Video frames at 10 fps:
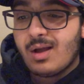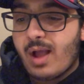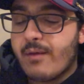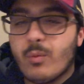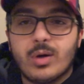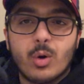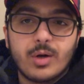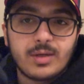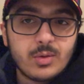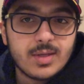Everyone
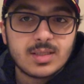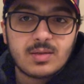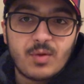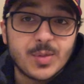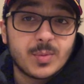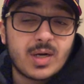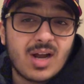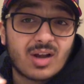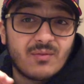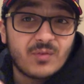already knew this. Fabrizio Romano
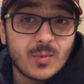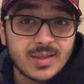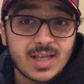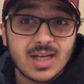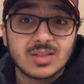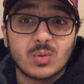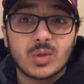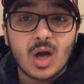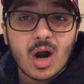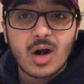now confirming that. So
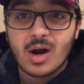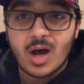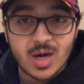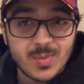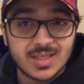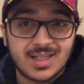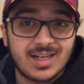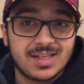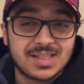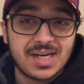we are 100%
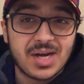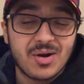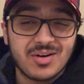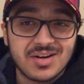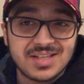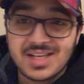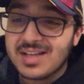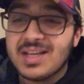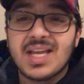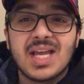going to sign Eric
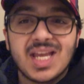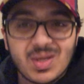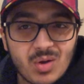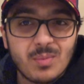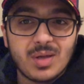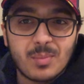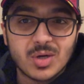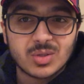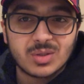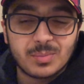Garcia. He will be a
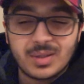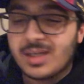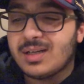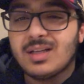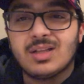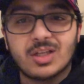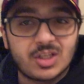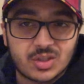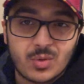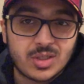Barcelona player. The
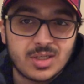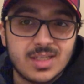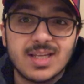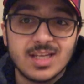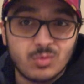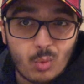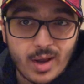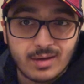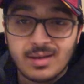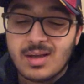just question is
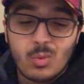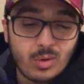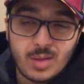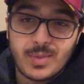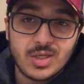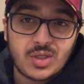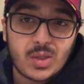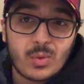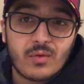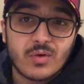when? Will it be in
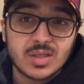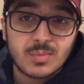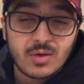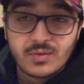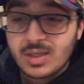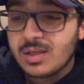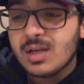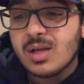January for a small fee?